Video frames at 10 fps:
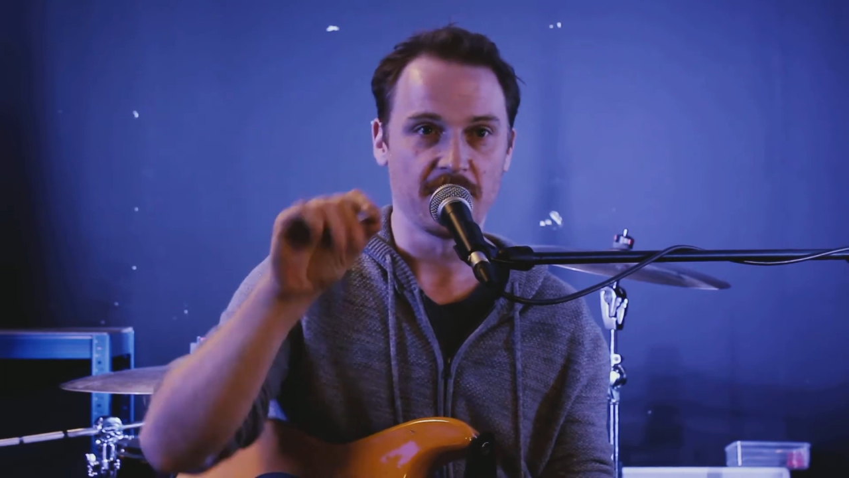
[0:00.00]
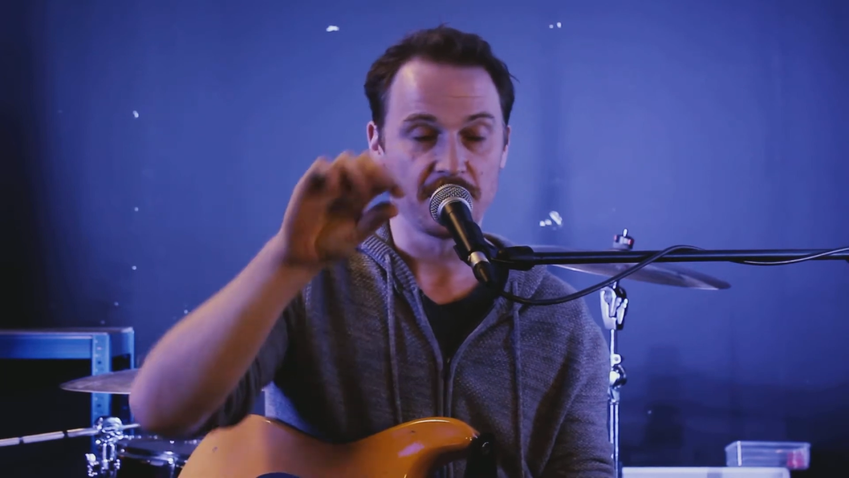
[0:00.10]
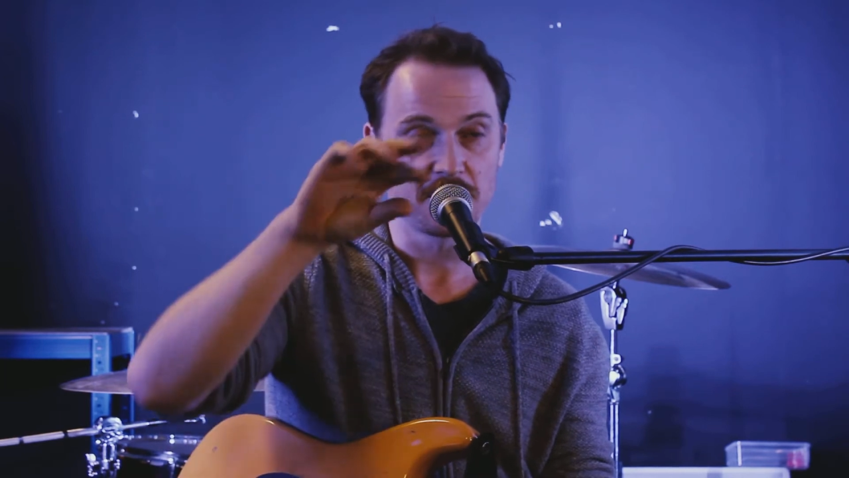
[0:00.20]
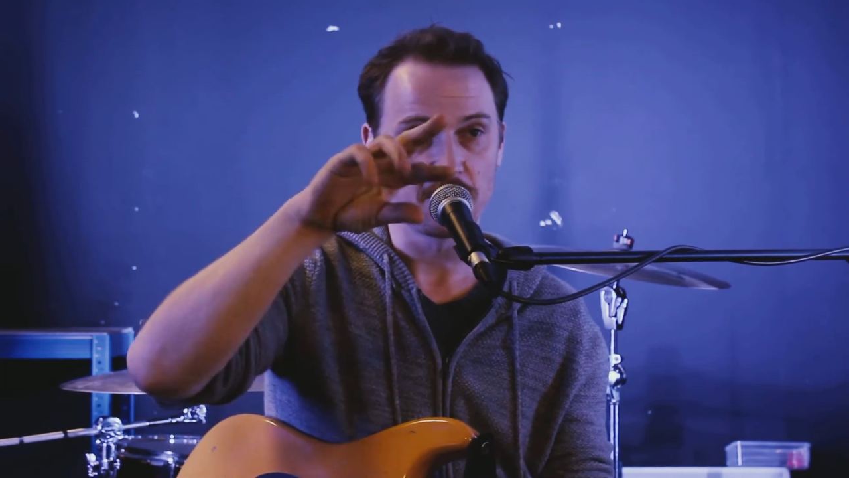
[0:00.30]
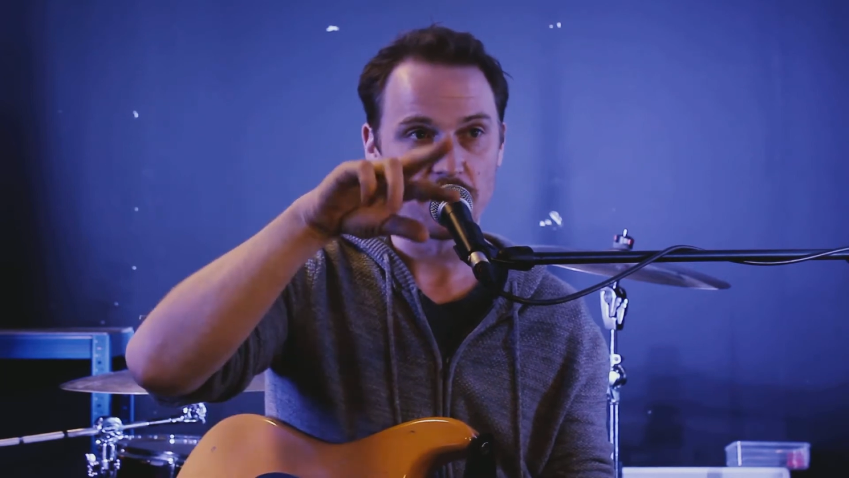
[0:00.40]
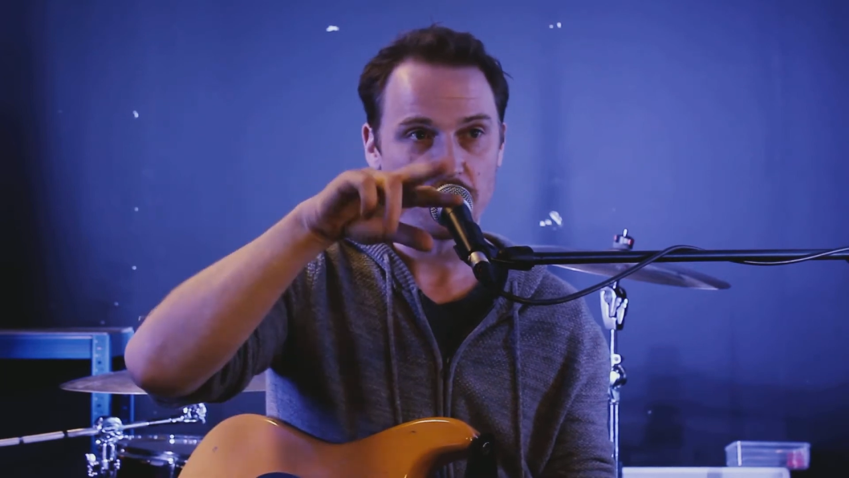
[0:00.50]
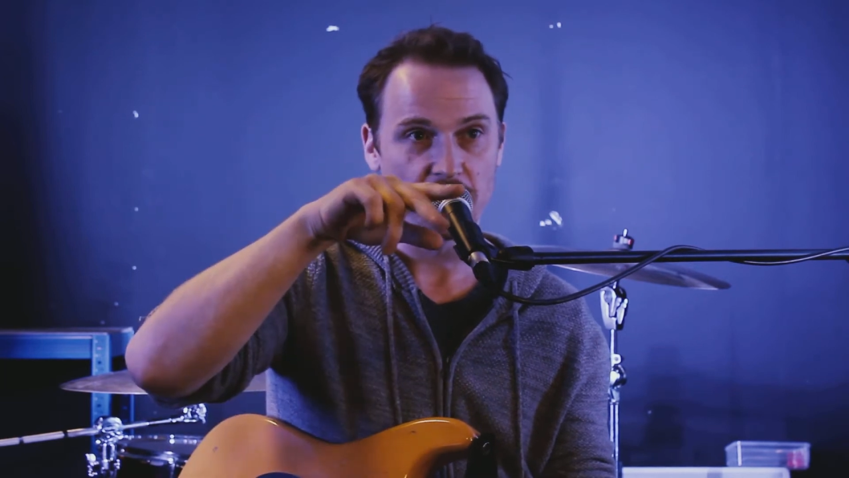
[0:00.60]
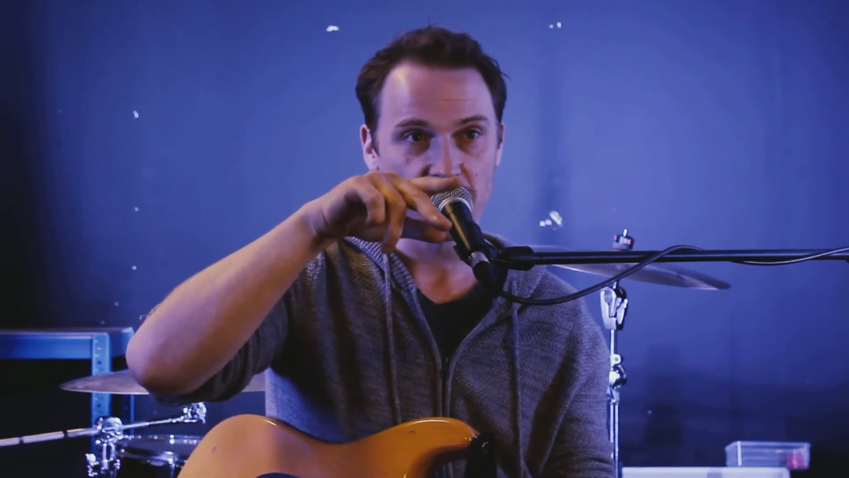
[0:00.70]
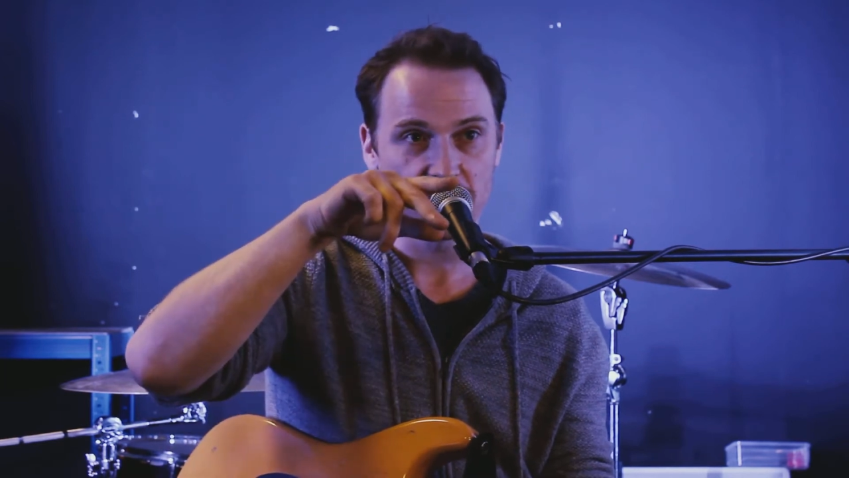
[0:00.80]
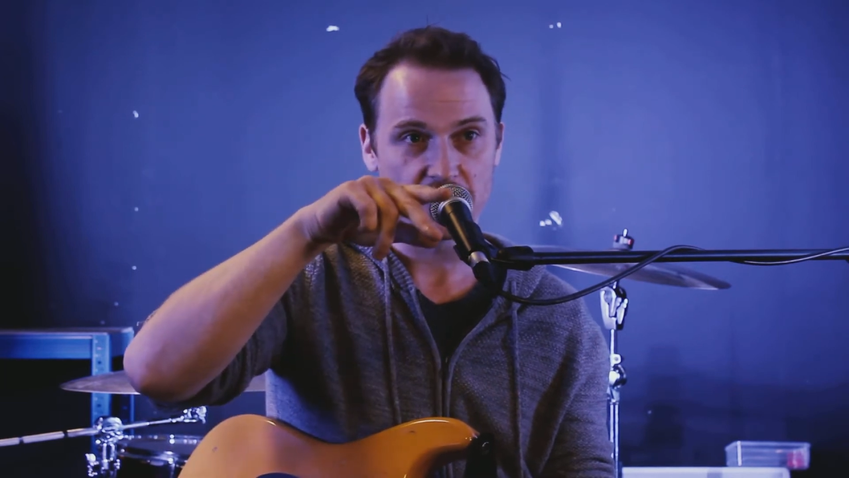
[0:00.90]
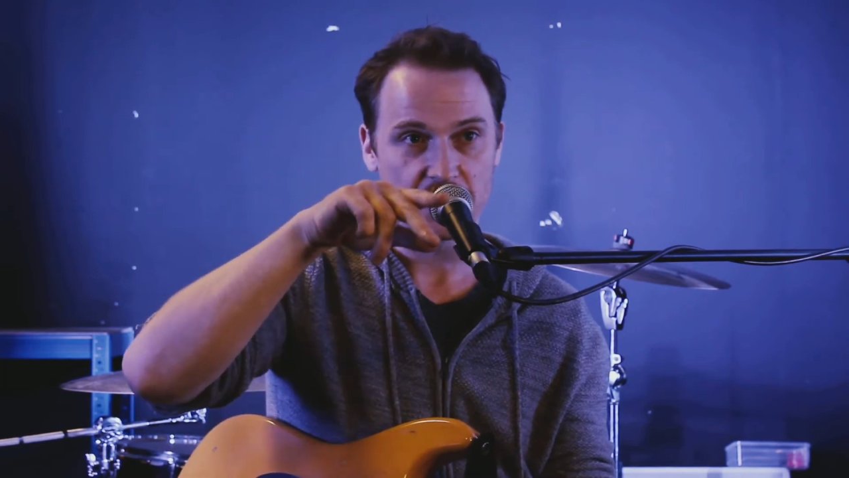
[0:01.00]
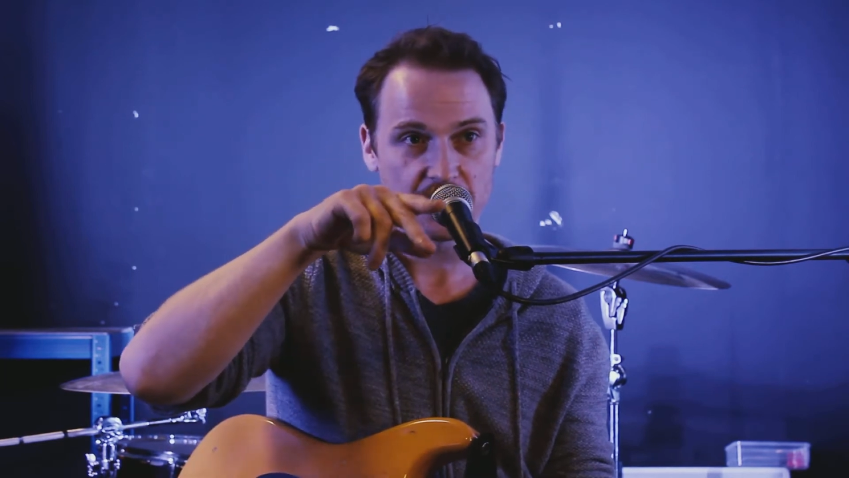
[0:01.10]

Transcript: and it's what makes the